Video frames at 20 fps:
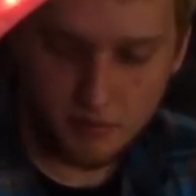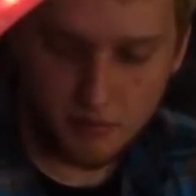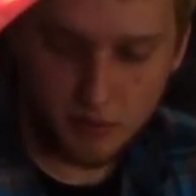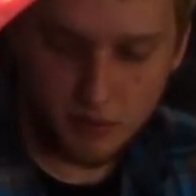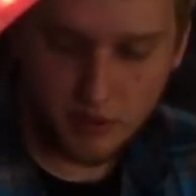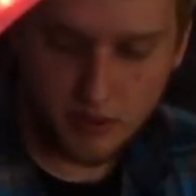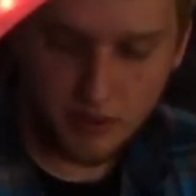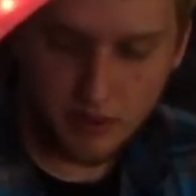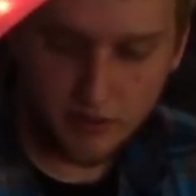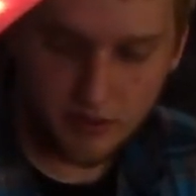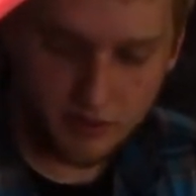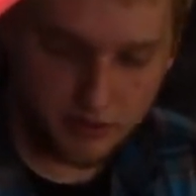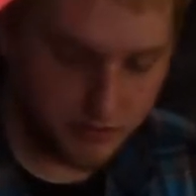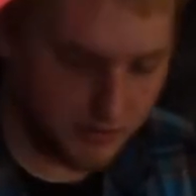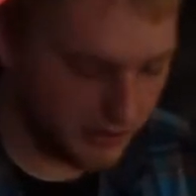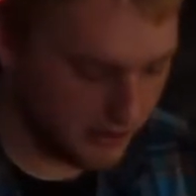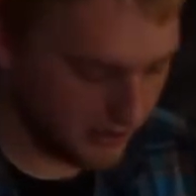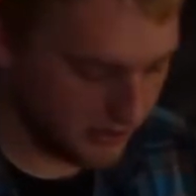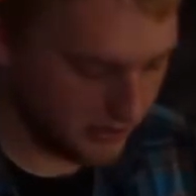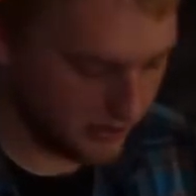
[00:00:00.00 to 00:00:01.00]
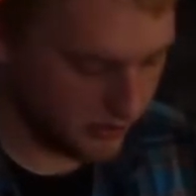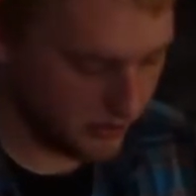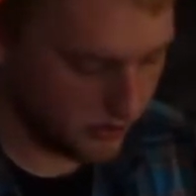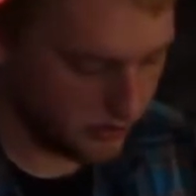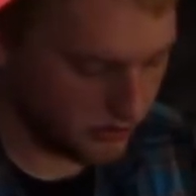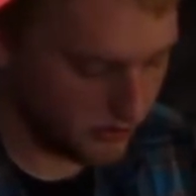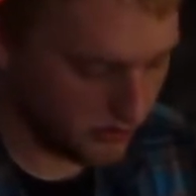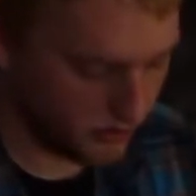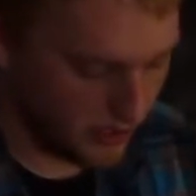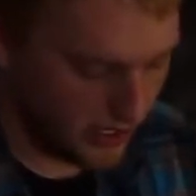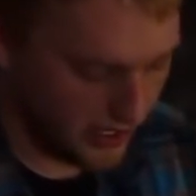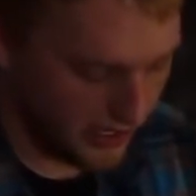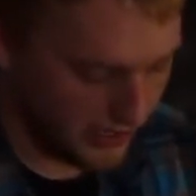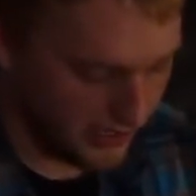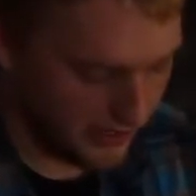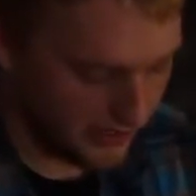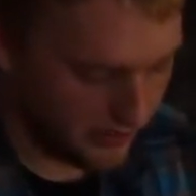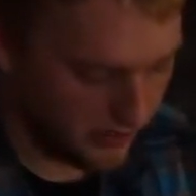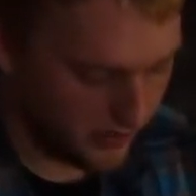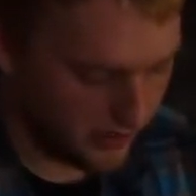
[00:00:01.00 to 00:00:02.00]
we know this because the hoop's
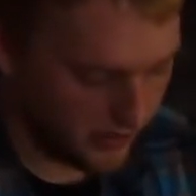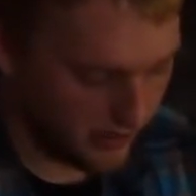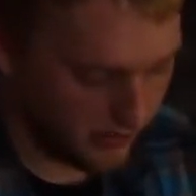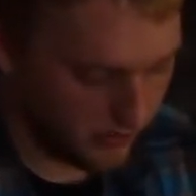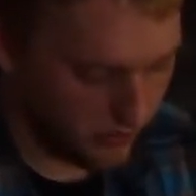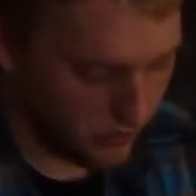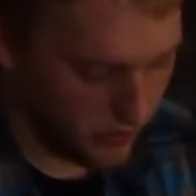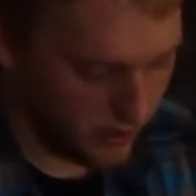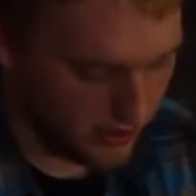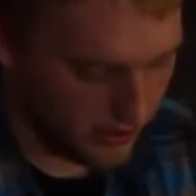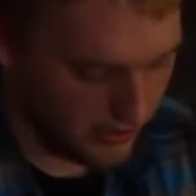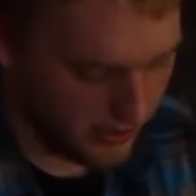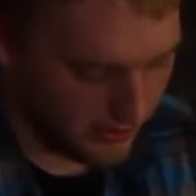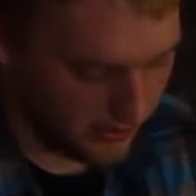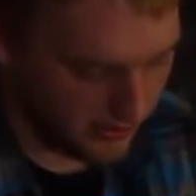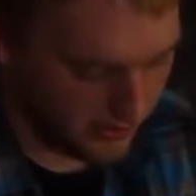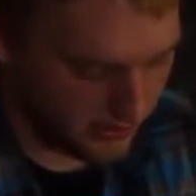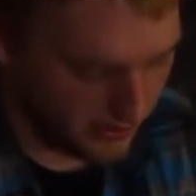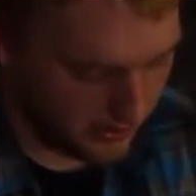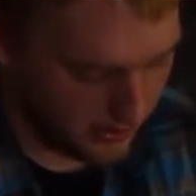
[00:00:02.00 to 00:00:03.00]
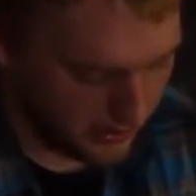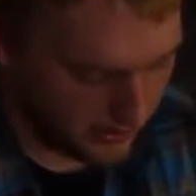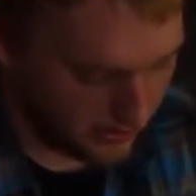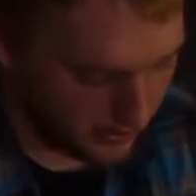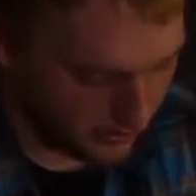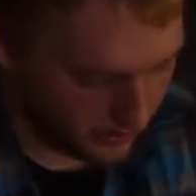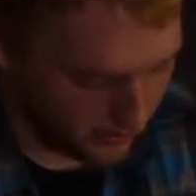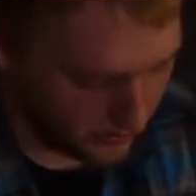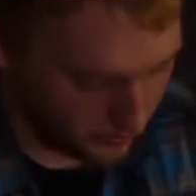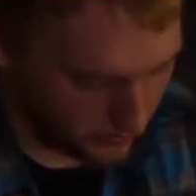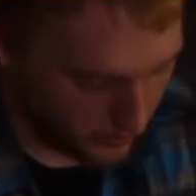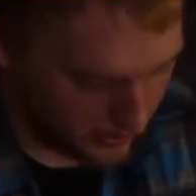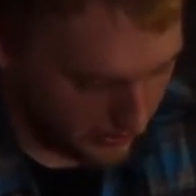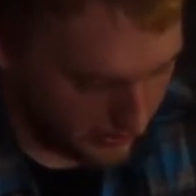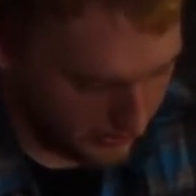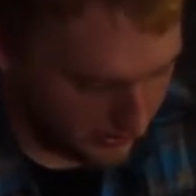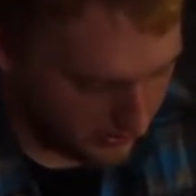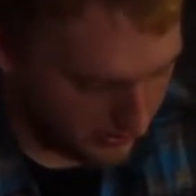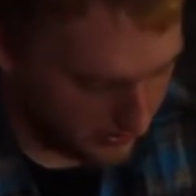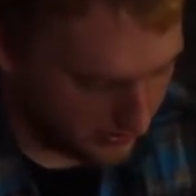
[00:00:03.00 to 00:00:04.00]
red and we have one LED here on the
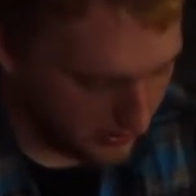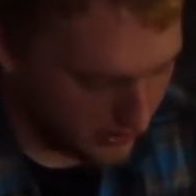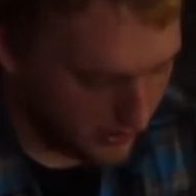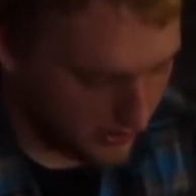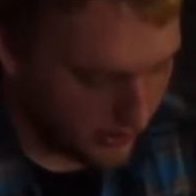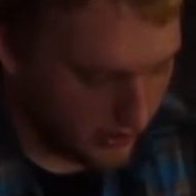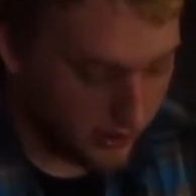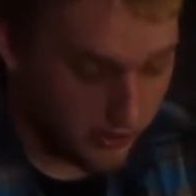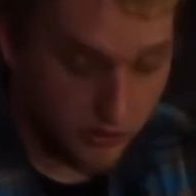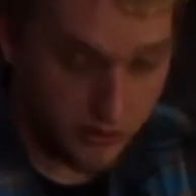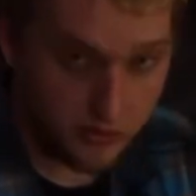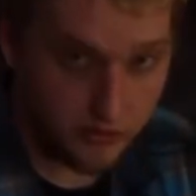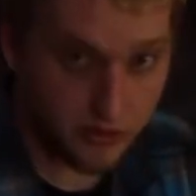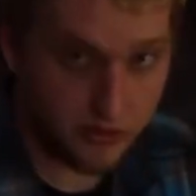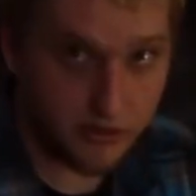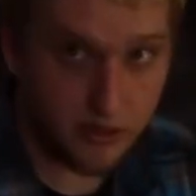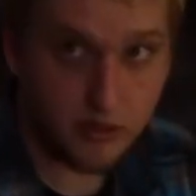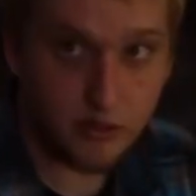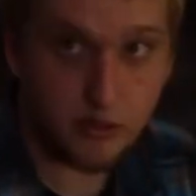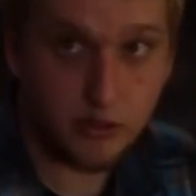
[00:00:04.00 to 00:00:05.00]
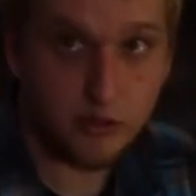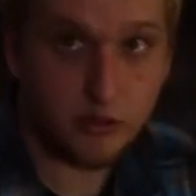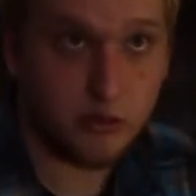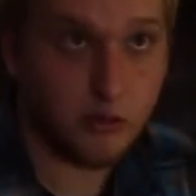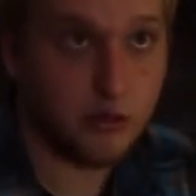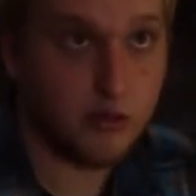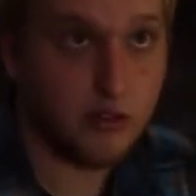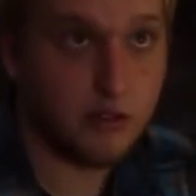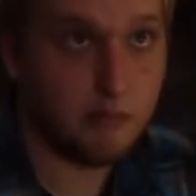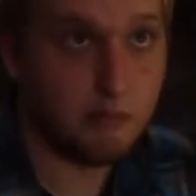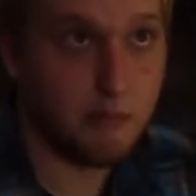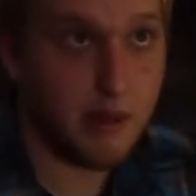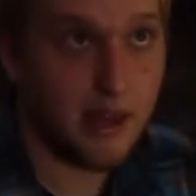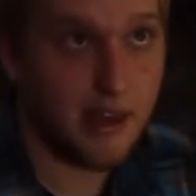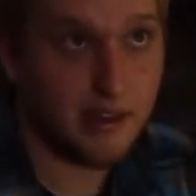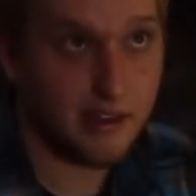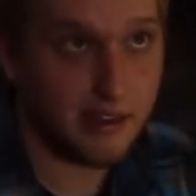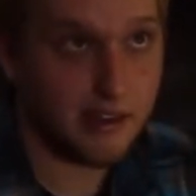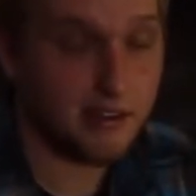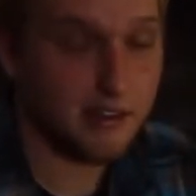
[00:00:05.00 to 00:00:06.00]
right those are the two
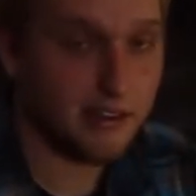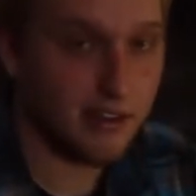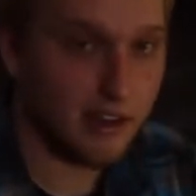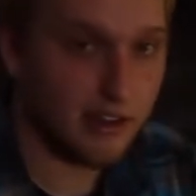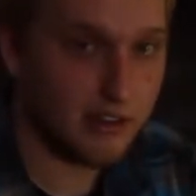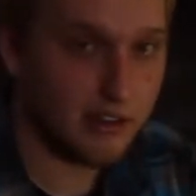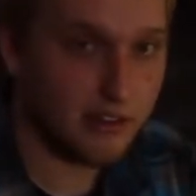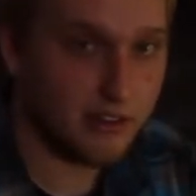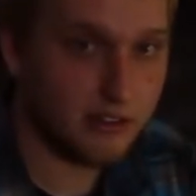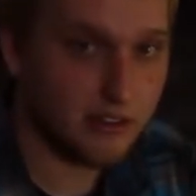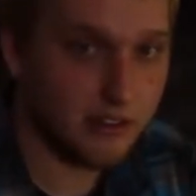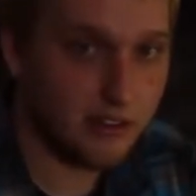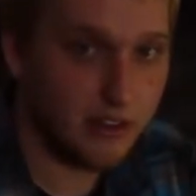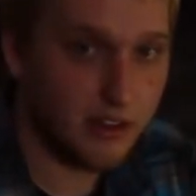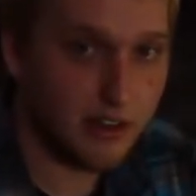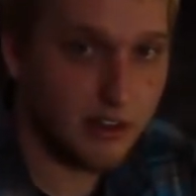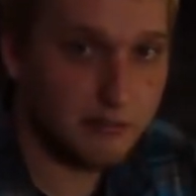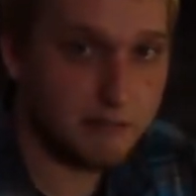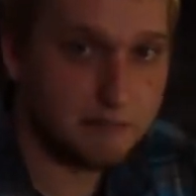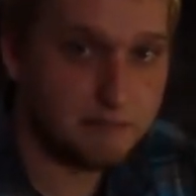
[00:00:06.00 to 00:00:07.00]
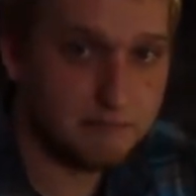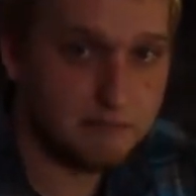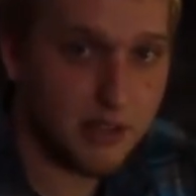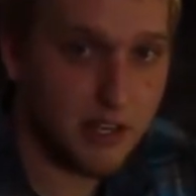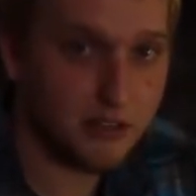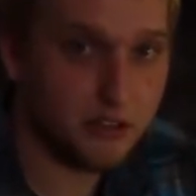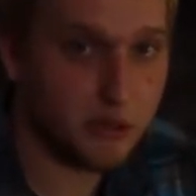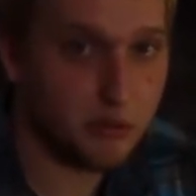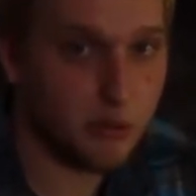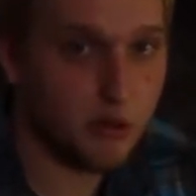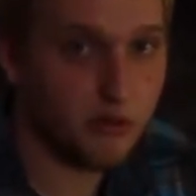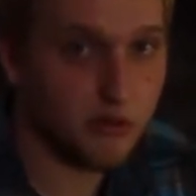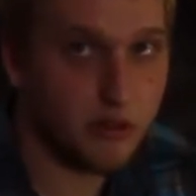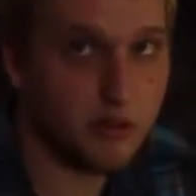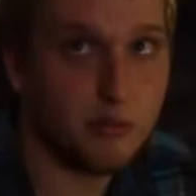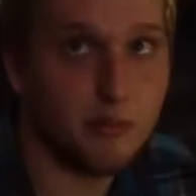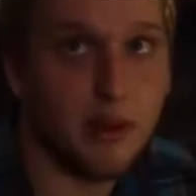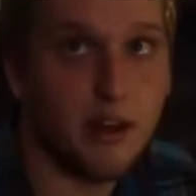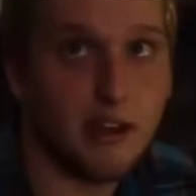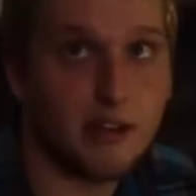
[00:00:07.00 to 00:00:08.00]
bank indicators. Um, as you move
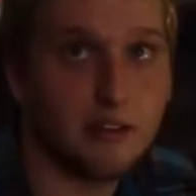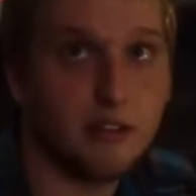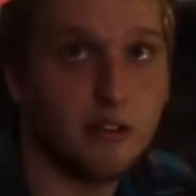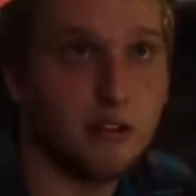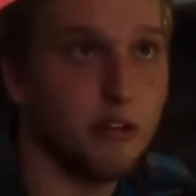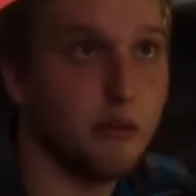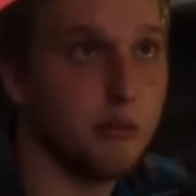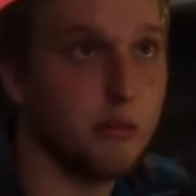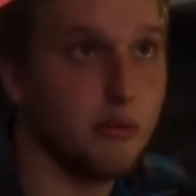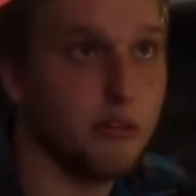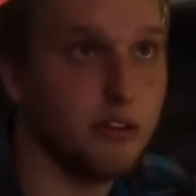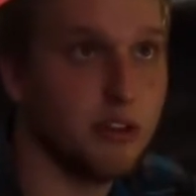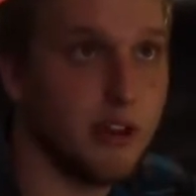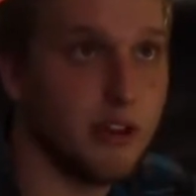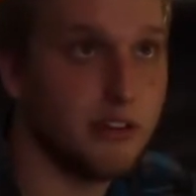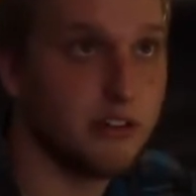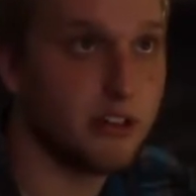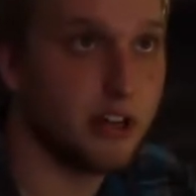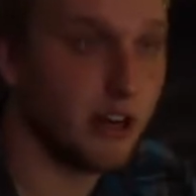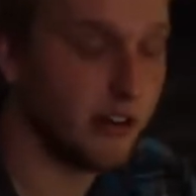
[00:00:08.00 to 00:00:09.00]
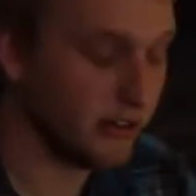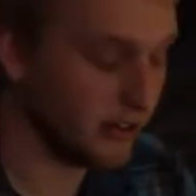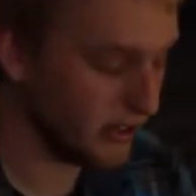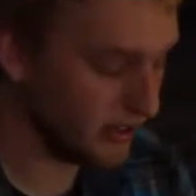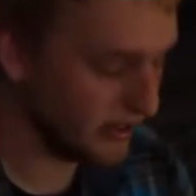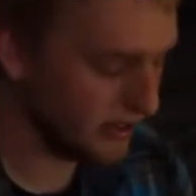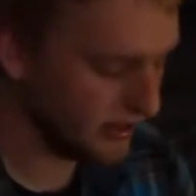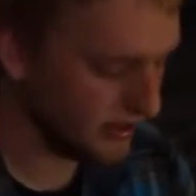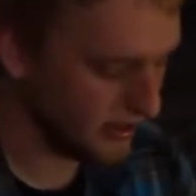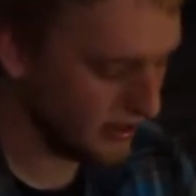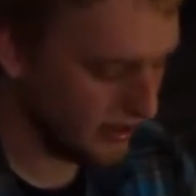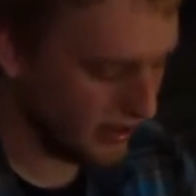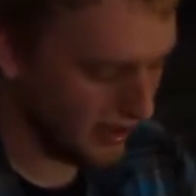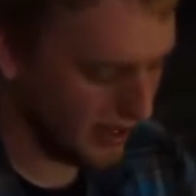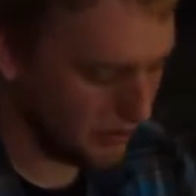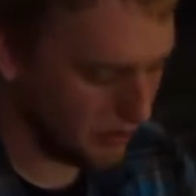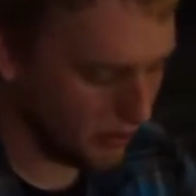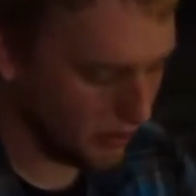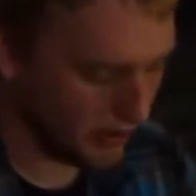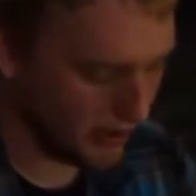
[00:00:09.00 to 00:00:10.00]
through banks, the hoop will change color
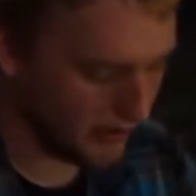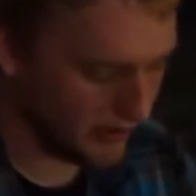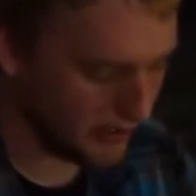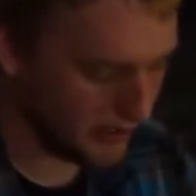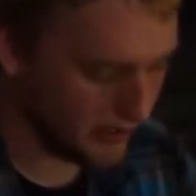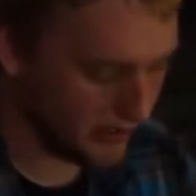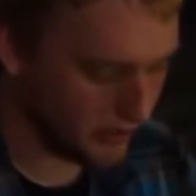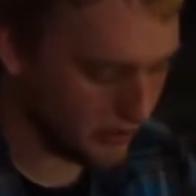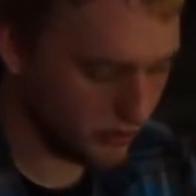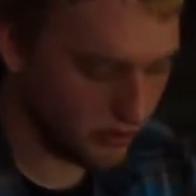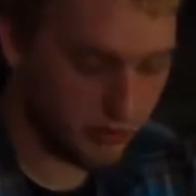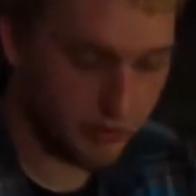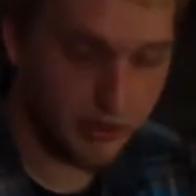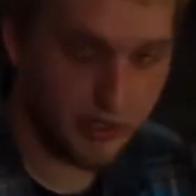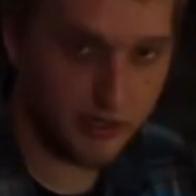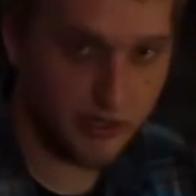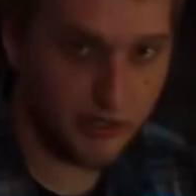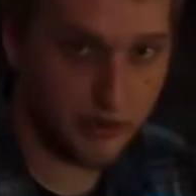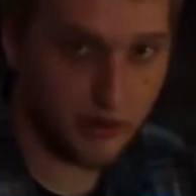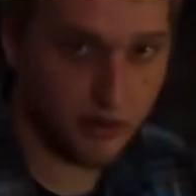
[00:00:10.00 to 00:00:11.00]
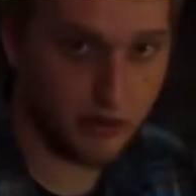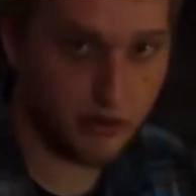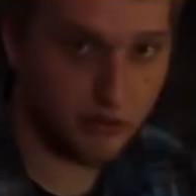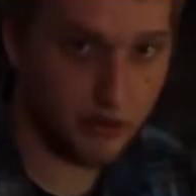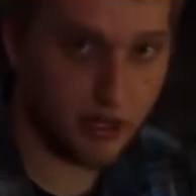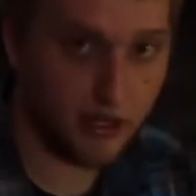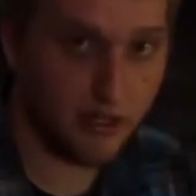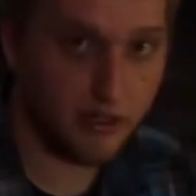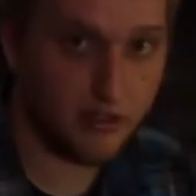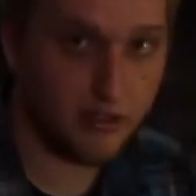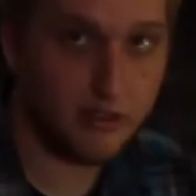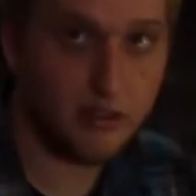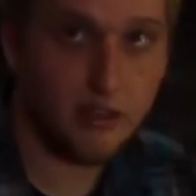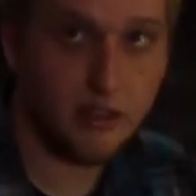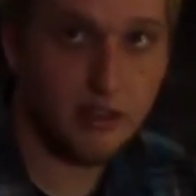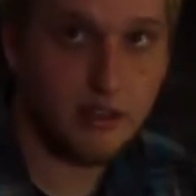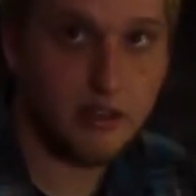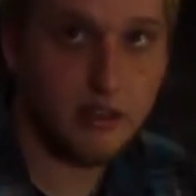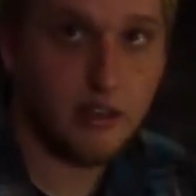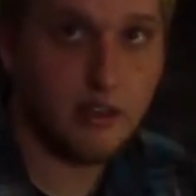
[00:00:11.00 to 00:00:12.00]
and more LEDs will appear here on the right.
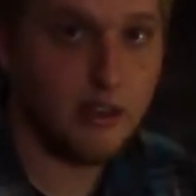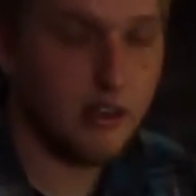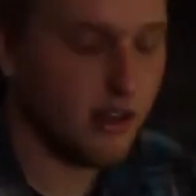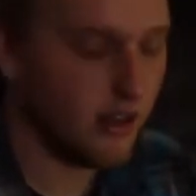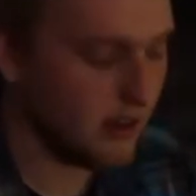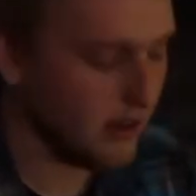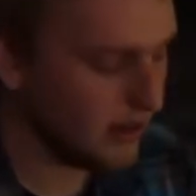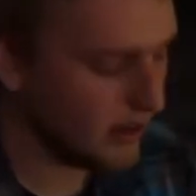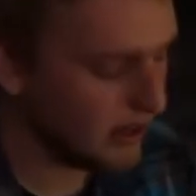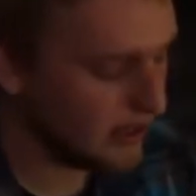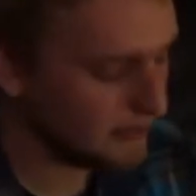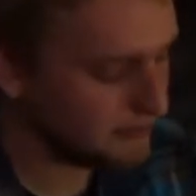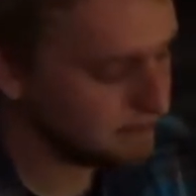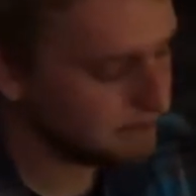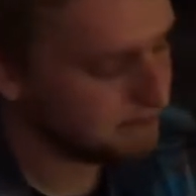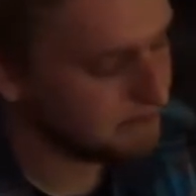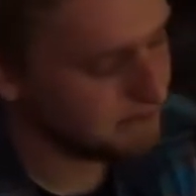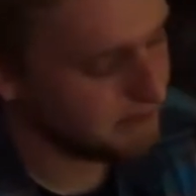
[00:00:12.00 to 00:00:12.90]
Um,